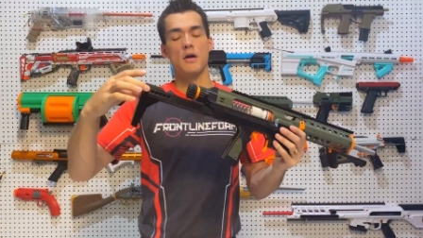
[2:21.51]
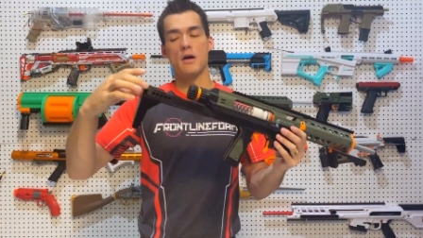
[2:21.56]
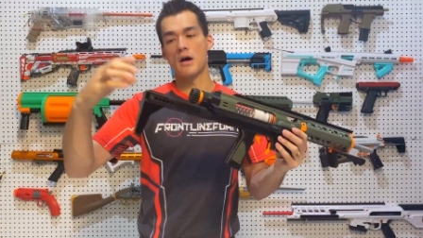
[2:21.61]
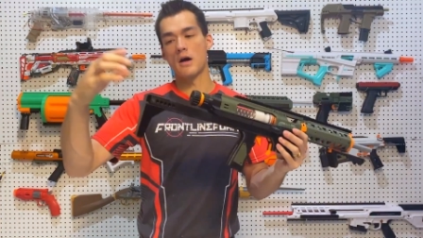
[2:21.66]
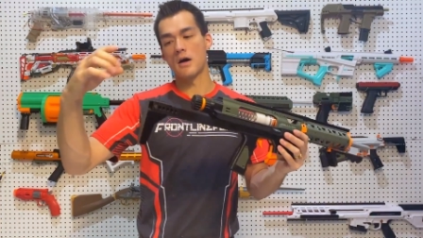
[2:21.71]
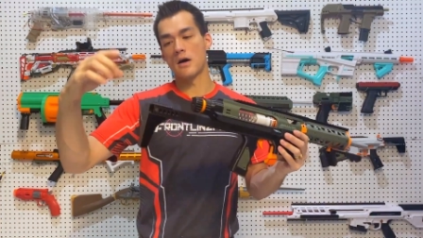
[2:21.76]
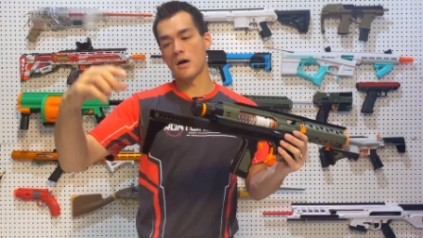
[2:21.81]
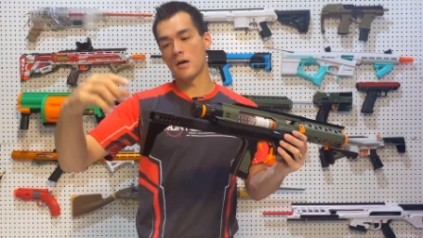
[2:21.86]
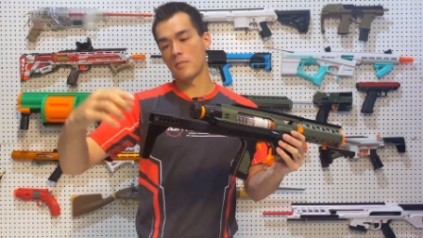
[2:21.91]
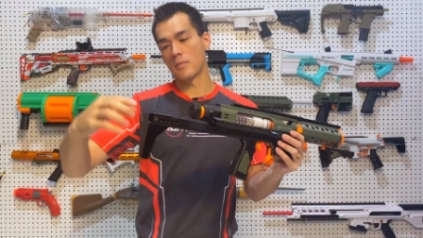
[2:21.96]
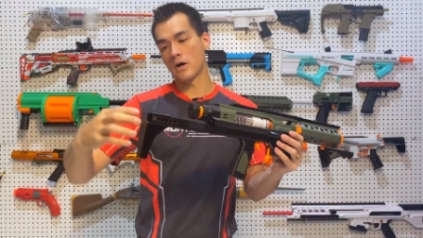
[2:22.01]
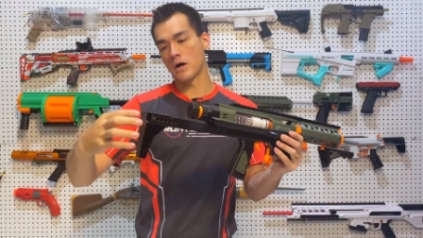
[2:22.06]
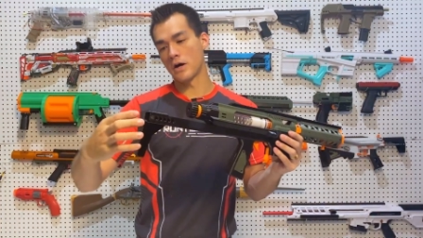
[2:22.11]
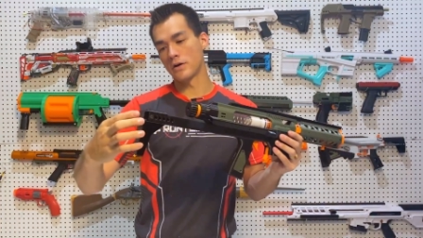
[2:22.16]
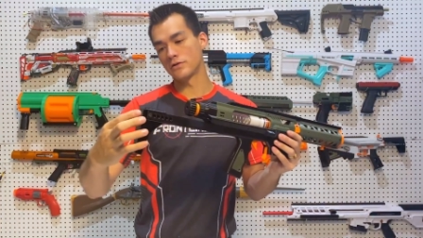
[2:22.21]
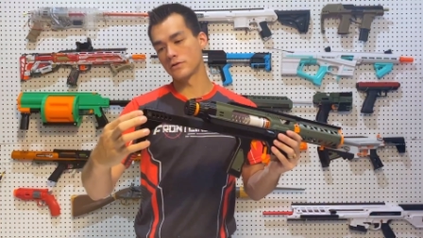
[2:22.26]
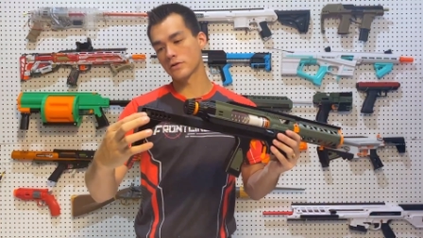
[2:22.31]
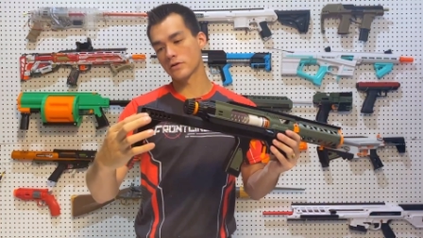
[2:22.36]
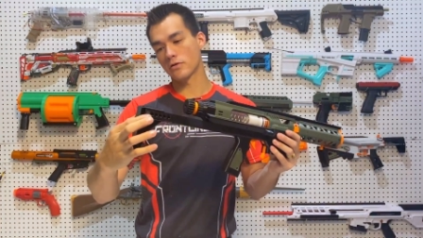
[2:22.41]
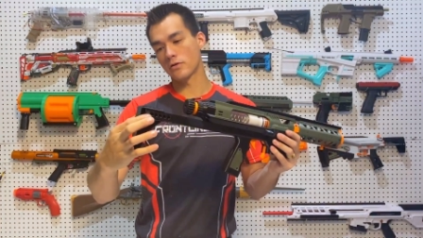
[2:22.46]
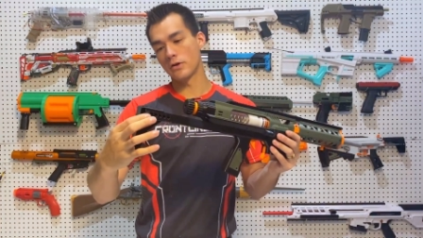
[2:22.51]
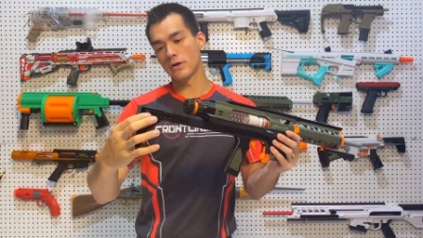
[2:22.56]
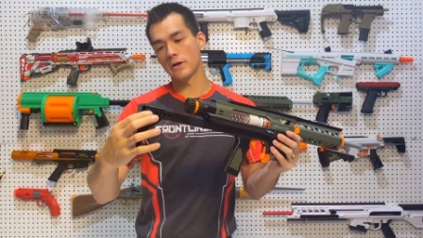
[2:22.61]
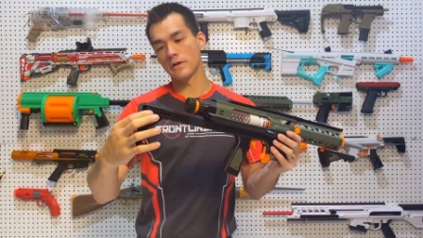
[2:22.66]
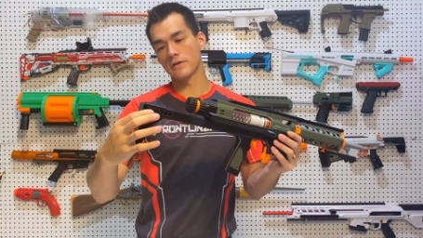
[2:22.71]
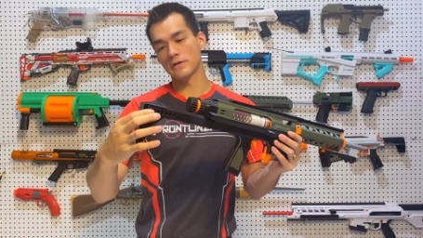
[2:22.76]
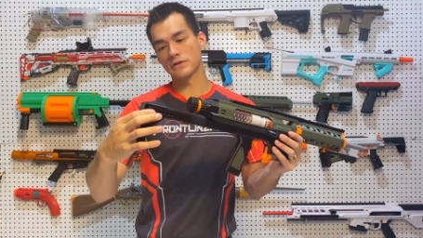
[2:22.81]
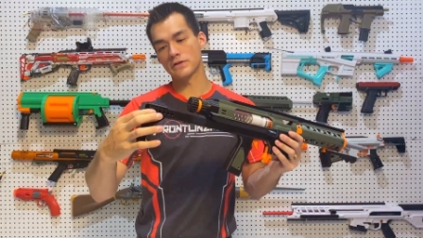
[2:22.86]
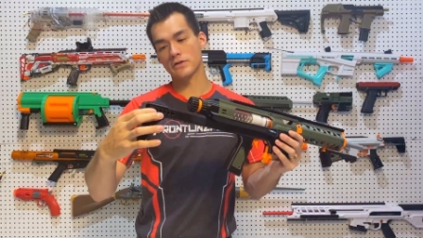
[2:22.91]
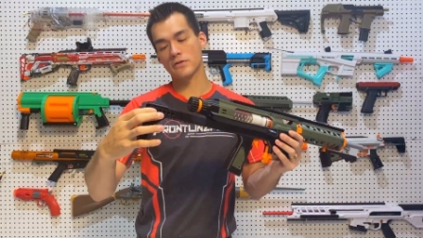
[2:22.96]

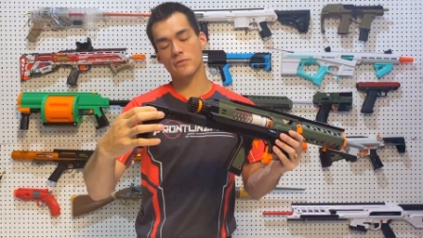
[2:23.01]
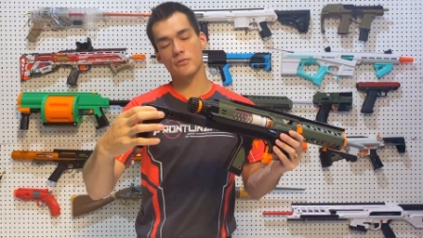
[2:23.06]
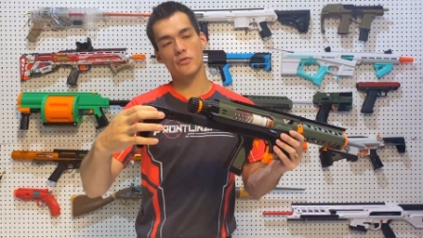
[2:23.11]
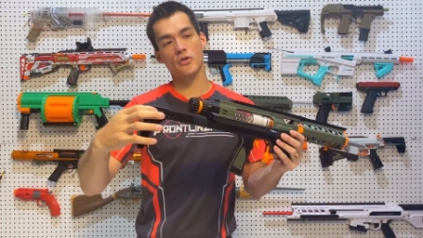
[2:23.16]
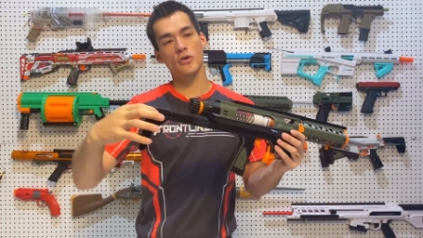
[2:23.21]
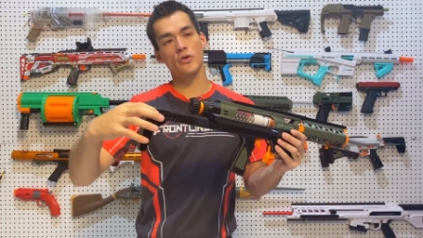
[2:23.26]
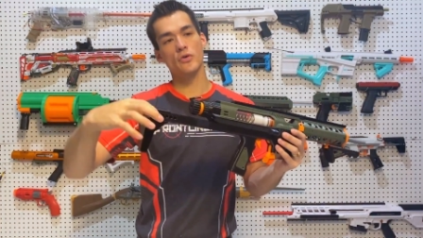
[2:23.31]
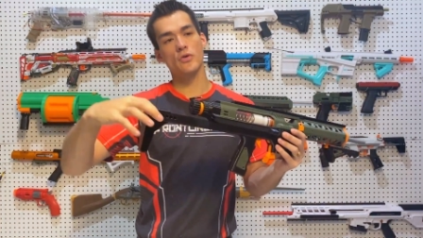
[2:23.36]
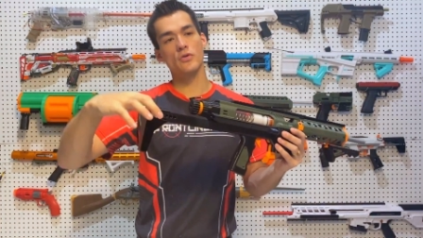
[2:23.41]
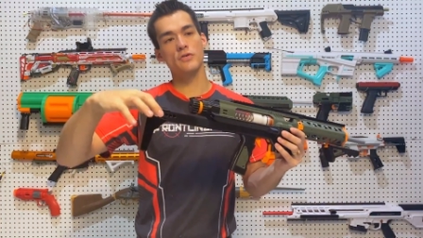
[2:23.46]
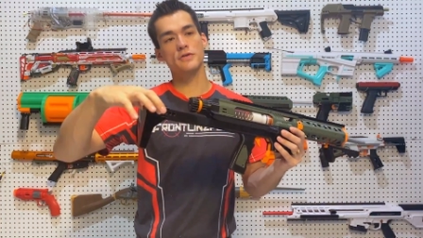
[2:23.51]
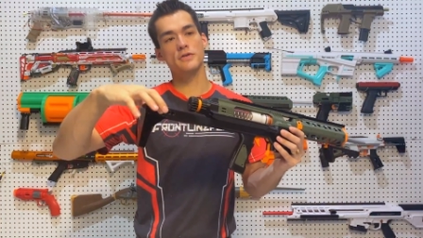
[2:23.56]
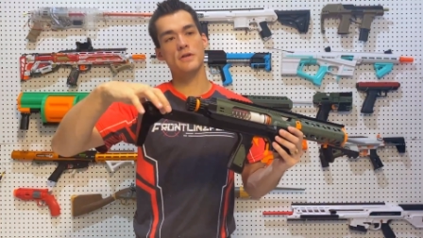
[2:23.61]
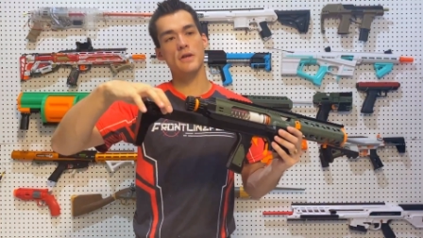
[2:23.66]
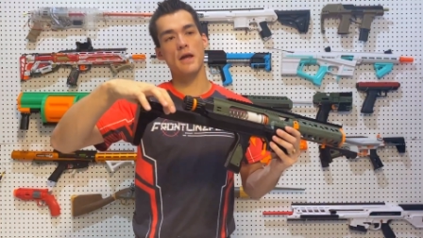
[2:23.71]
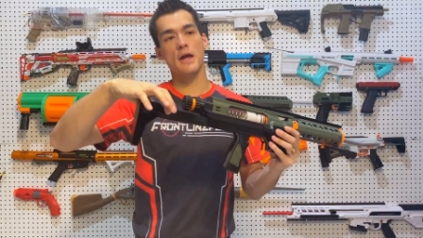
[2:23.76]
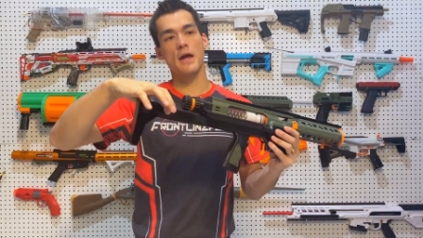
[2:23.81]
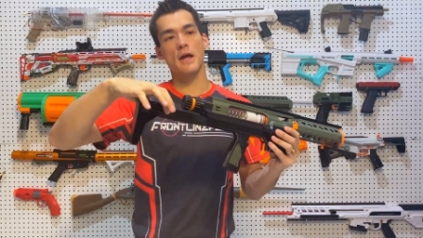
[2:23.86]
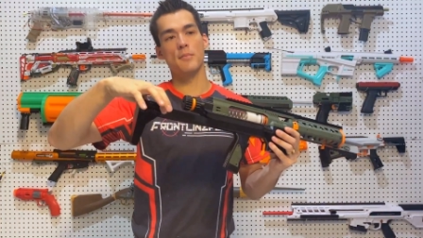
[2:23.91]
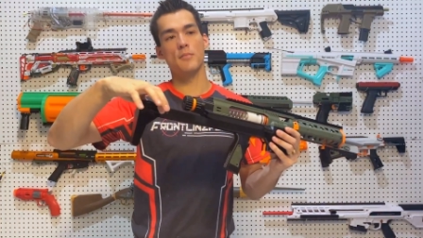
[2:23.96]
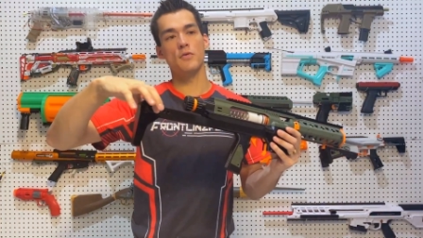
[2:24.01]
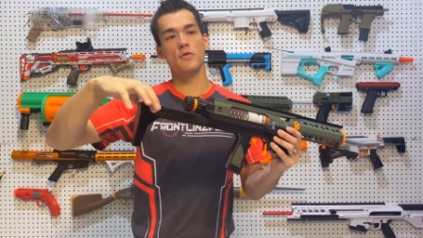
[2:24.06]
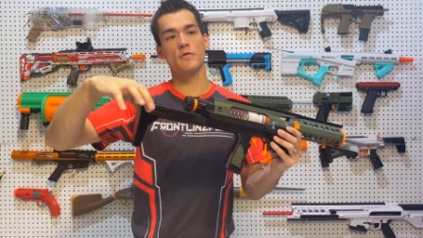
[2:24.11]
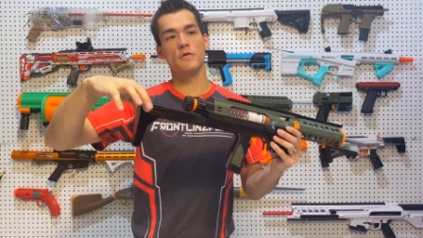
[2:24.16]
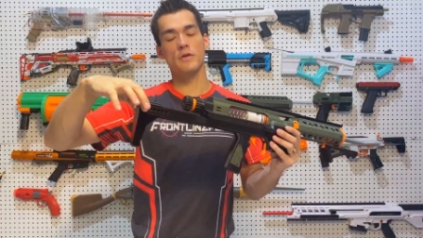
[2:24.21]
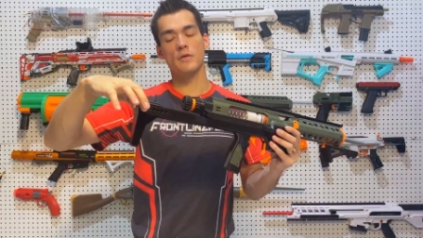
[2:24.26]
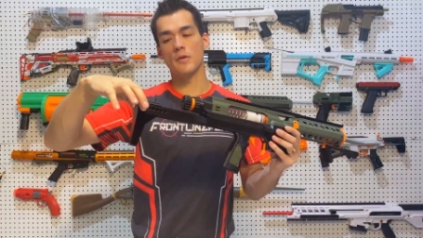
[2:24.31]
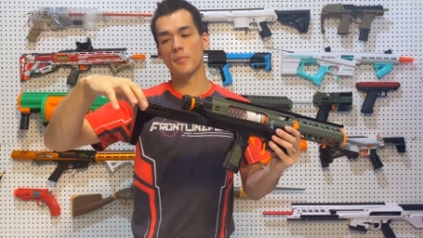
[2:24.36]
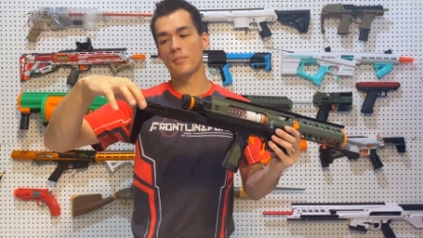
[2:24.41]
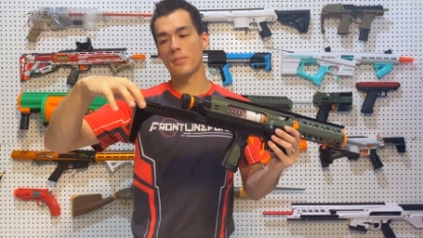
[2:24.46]
unscrewing the screws and
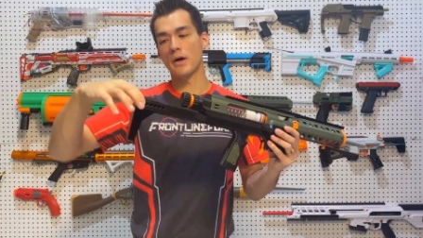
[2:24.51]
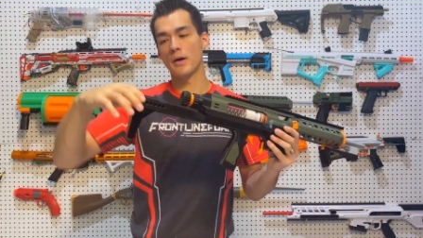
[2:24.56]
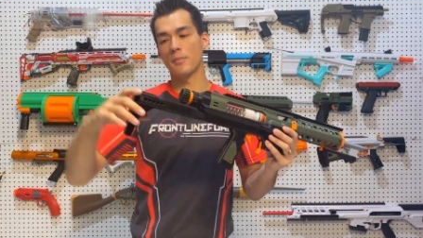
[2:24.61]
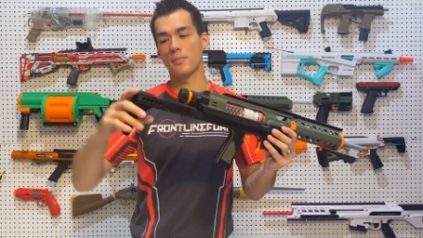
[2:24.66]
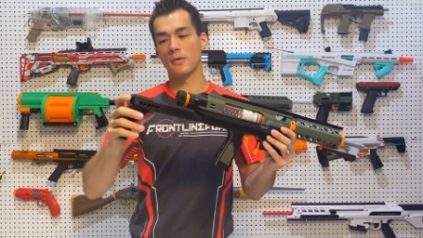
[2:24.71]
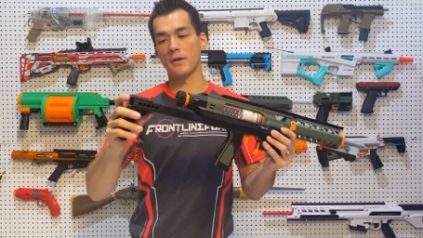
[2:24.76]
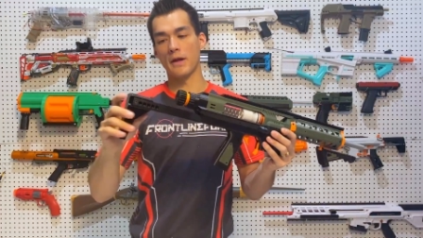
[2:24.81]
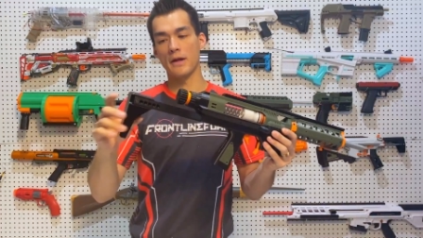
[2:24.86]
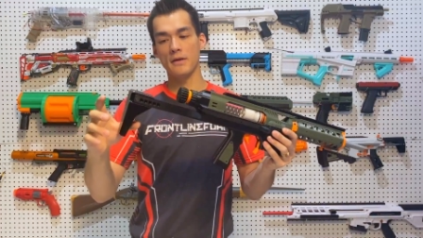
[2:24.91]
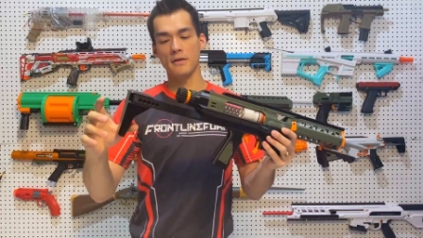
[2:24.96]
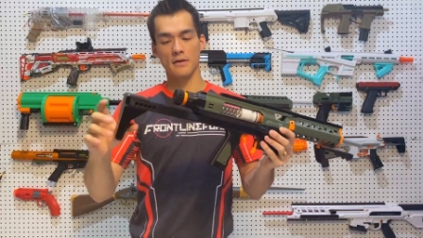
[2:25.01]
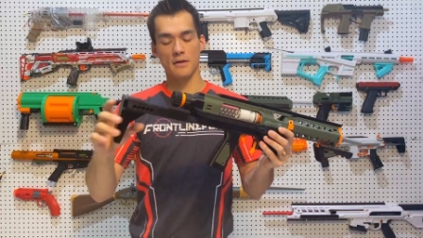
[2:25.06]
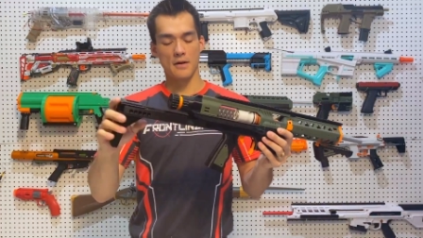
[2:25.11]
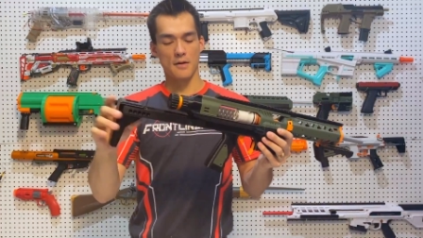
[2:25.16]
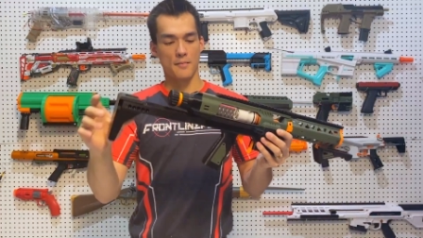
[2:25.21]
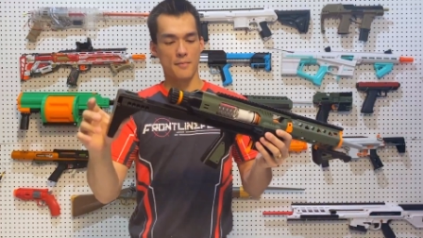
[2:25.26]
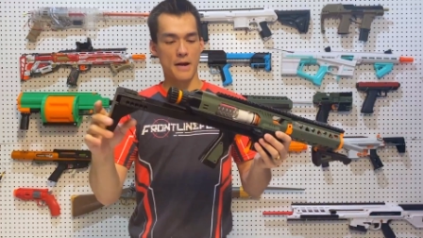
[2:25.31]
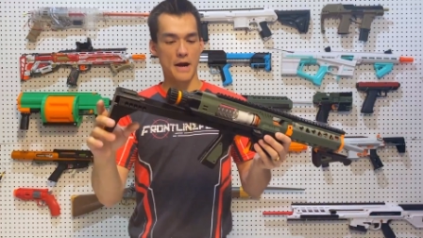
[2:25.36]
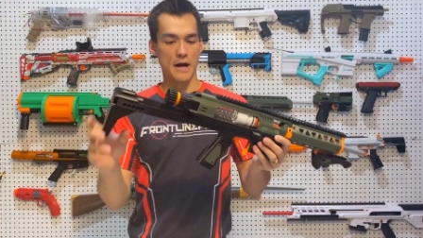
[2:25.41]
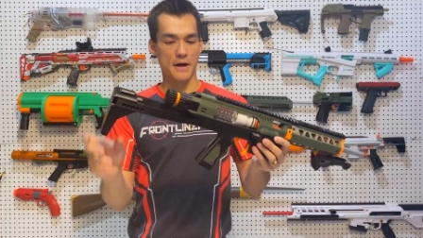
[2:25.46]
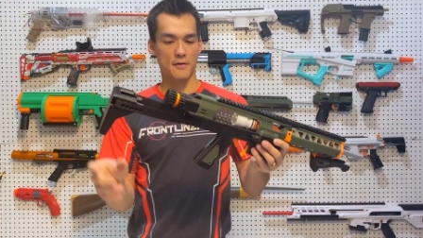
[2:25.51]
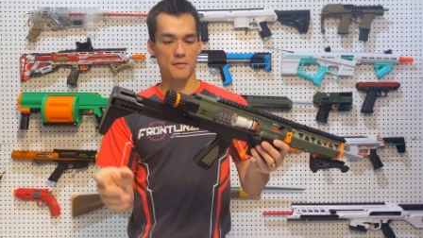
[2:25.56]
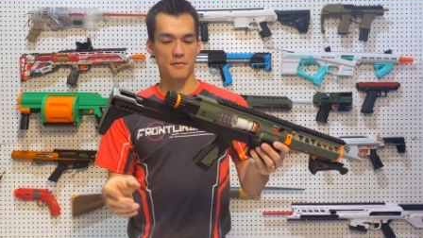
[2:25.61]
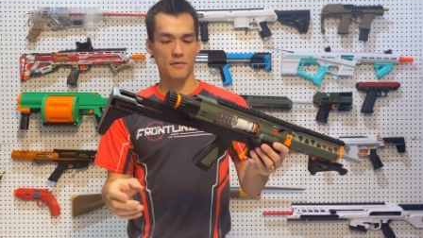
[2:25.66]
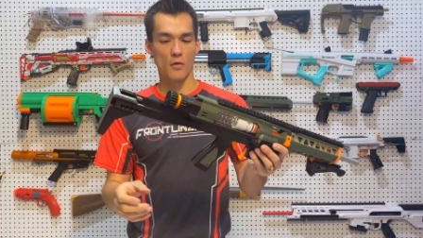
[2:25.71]
moving the butt plate back and